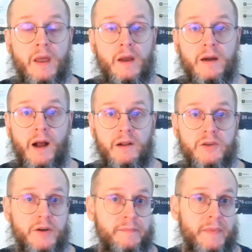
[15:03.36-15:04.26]

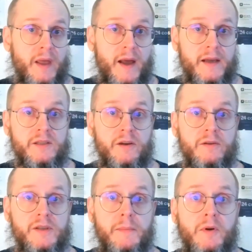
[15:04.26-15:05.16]
Culture has a
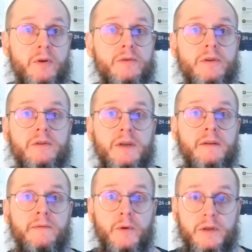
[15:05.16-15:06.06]
subconscious
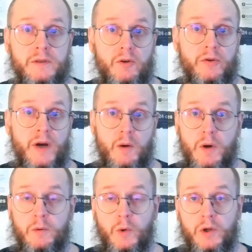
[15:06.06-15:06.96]
influence on our
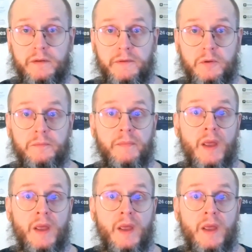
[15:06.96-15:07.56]
worldview,